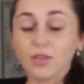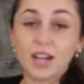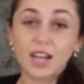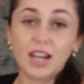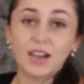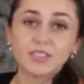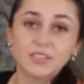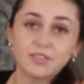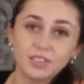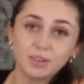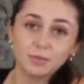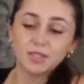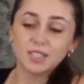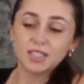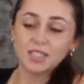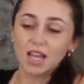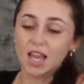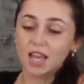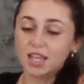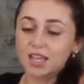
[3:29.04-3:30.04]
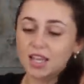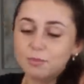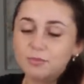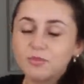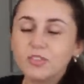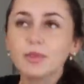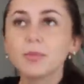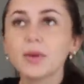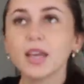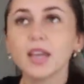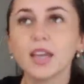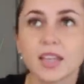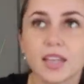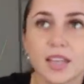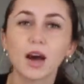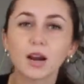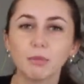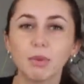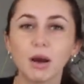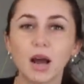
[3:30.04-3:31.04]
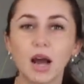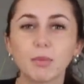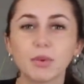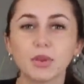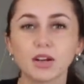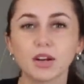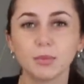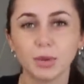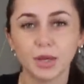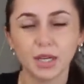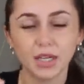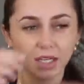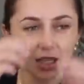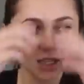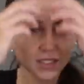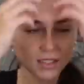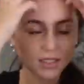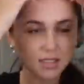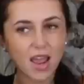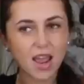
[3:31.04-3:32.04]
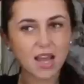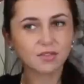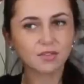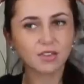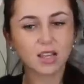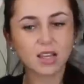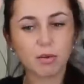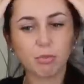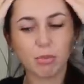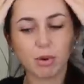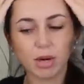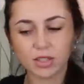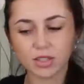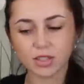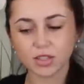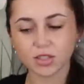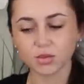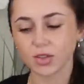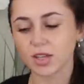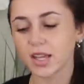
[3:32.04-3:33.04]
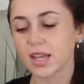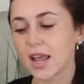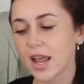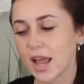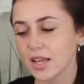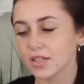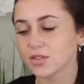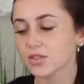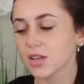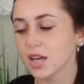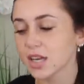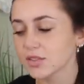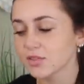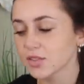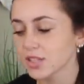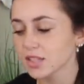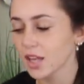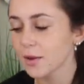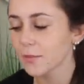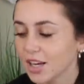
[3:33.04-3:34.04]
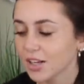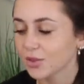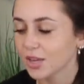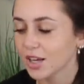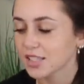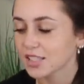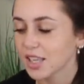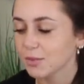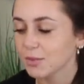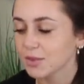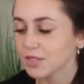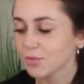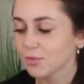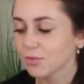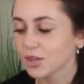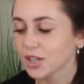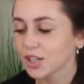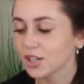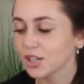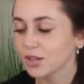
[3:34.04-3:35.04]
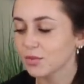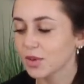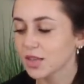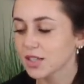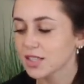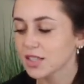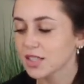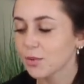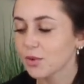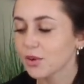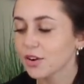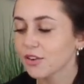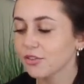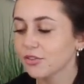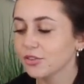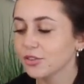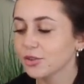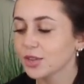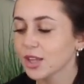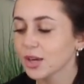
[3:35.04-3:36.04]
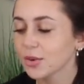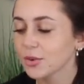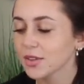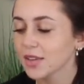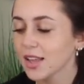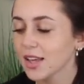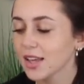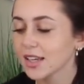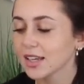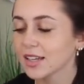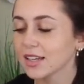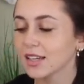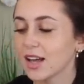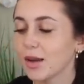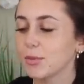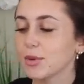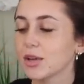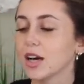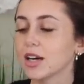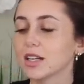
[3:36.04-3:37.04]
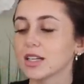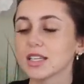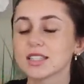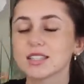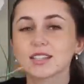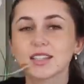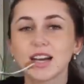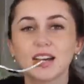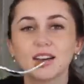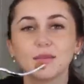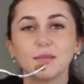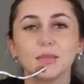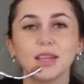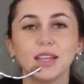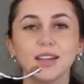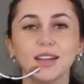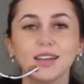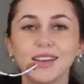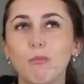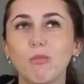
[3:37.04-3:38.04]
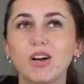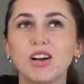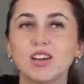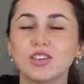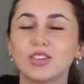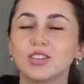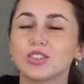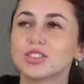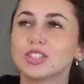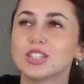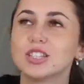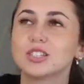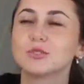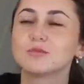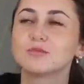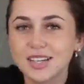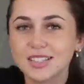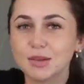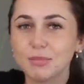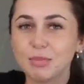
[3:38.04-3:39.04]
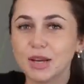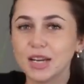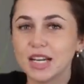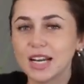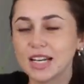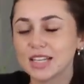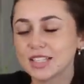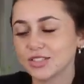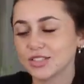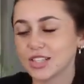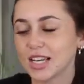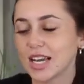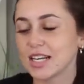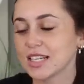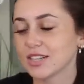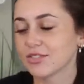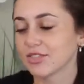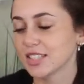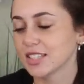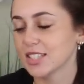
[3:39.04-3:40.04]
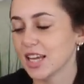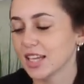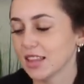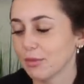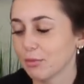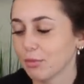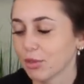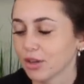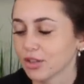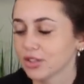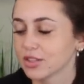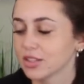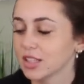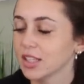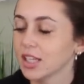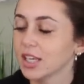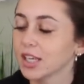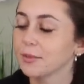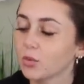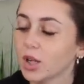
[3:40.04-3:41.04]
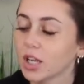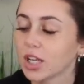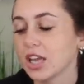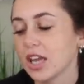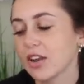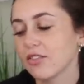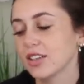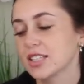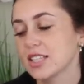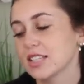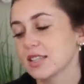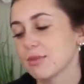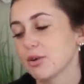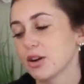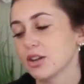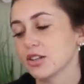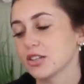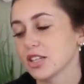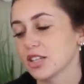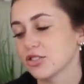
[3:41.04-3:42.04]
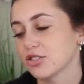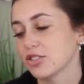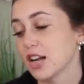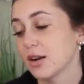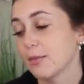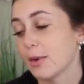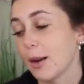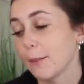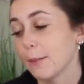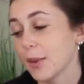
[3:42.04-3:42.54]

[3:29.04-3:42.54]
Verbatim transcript: that I have to film today. I'm filming unpopular opinions. I asked for like a bunch, or like I asked you guys for some, and you guys gave me some pretty good ones. There were a few that were like, I'll be honest, kind of mean, but also it's opinions, so like I didn't really take them personally. Well, I can't really take them personally because they're not about